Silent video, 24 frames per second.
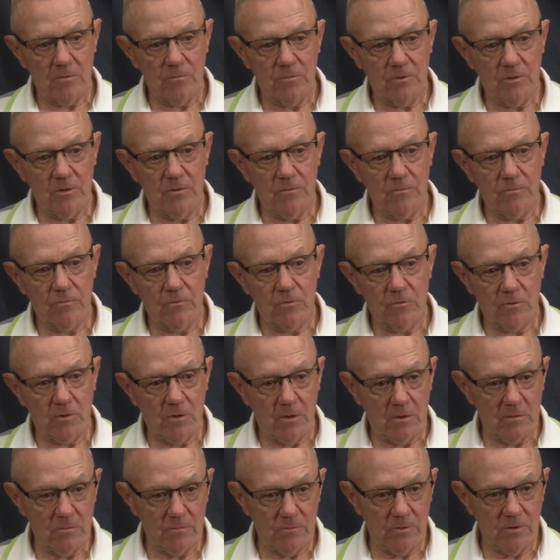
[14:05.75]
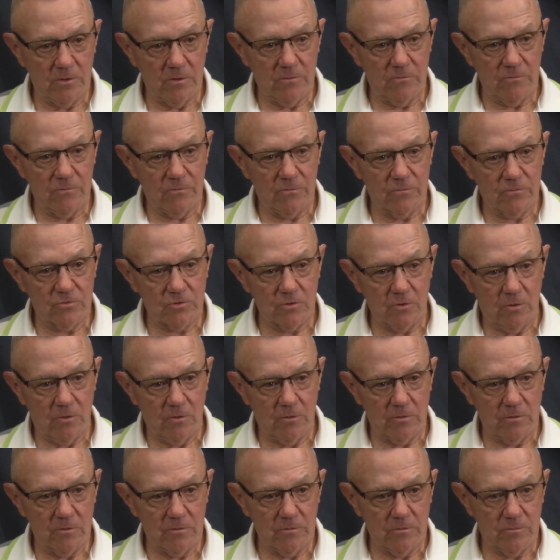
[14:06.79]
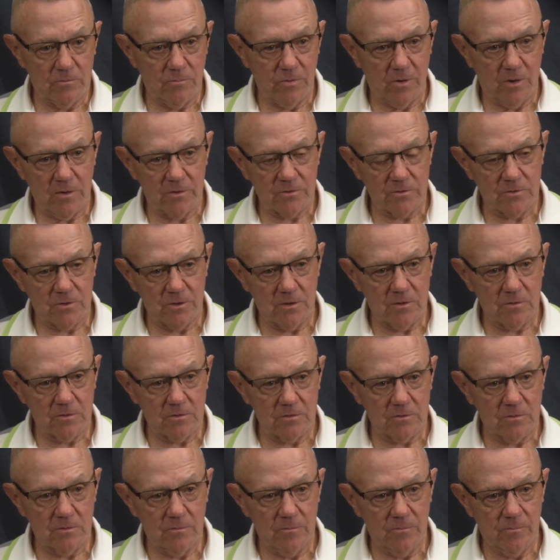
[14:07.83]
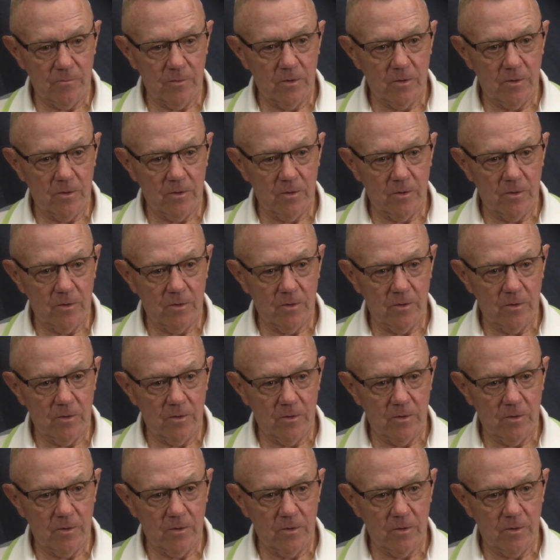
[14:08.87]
of beef or got a beef slaughtered, processed,